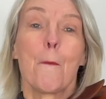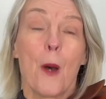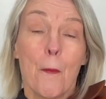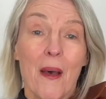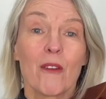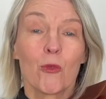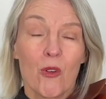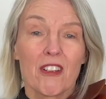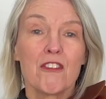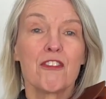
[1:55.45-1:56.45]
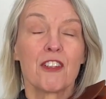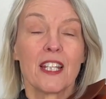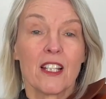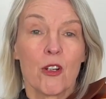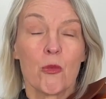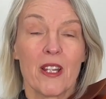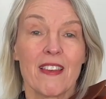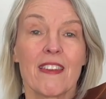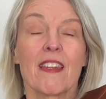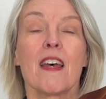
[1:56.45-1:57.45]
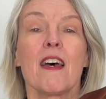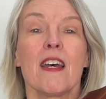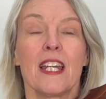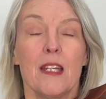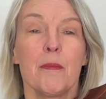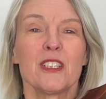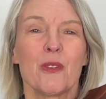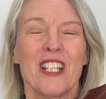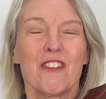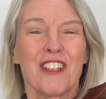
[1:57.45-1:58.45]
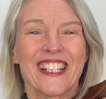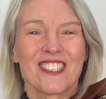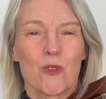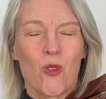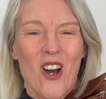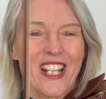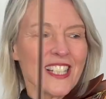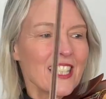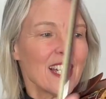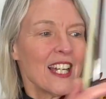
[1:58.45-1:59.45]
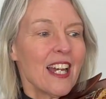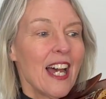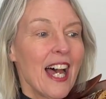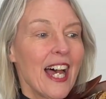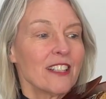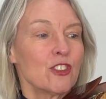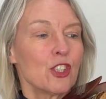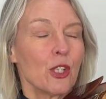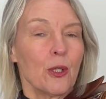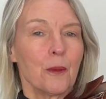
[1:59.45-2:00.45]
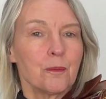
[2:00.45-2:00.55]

about one finger width in between fingers 1 and 2.